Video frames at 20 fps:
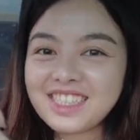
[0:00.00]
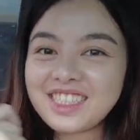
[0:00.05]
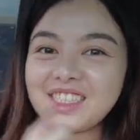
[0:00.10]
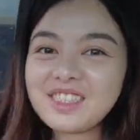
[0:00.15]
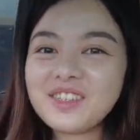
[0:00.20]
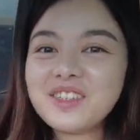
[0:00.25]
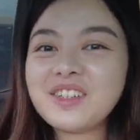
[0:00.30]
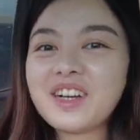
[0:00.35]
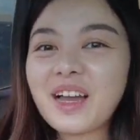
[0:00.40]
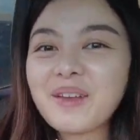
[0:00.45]

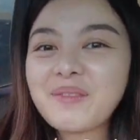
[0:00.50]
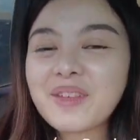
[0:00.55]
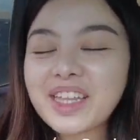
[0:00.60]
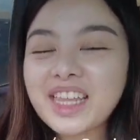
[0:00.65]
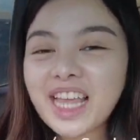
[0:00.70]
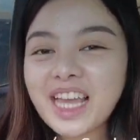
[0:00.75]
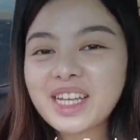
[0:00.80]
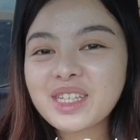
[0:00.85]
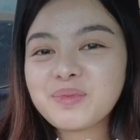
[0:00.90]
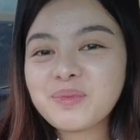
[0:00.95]
So I'm
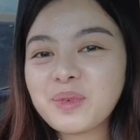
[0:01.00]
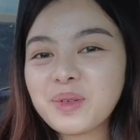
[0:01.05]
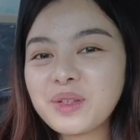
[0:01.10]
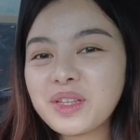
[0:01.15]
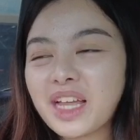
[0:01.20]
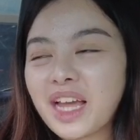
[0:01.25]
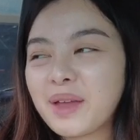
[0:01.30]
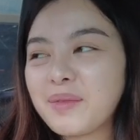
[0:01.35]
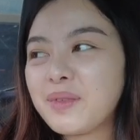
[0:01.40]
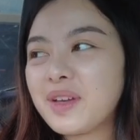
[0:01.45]
at Expo
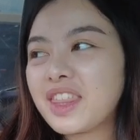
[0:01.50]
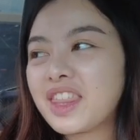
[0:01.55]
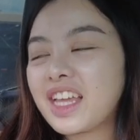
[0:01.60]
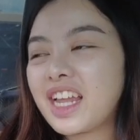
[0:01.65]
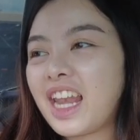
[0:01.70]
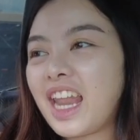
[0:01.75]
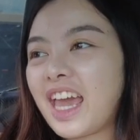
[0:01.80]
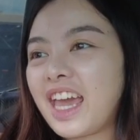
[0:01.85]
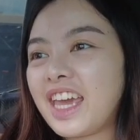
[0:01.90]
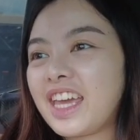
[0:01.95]
na, I'm with
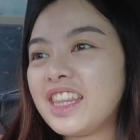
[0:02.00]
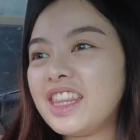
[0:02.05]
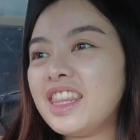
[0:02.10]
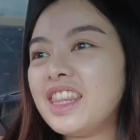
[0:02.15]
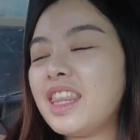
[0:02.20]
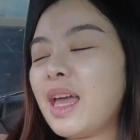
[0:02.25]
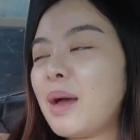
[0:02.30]
Clyde.